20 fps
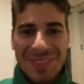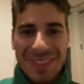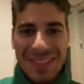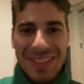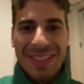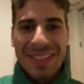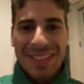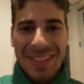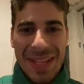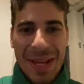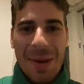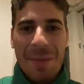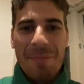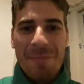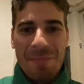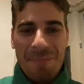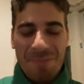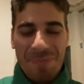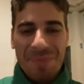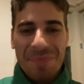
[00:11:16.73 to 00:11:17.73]

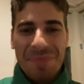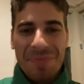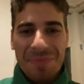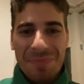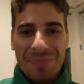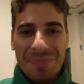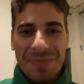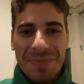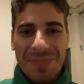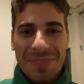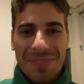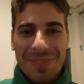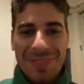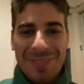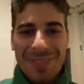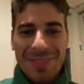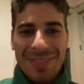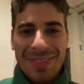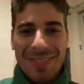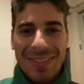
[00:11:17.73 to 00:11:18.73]

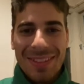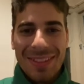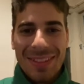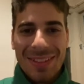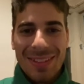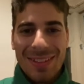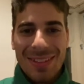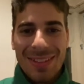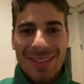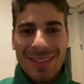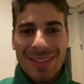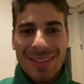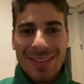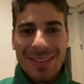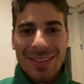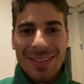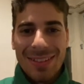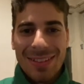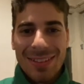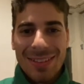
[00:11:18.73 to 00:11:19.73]

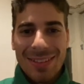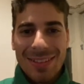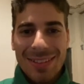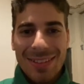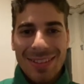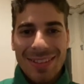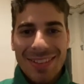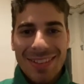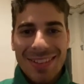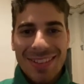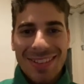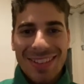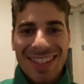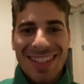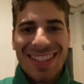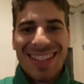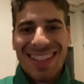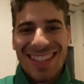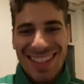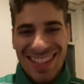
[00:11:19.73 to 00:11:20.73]

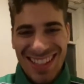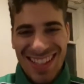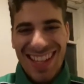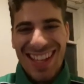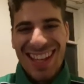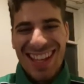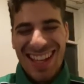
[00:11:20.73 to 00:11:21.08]
(not speaking)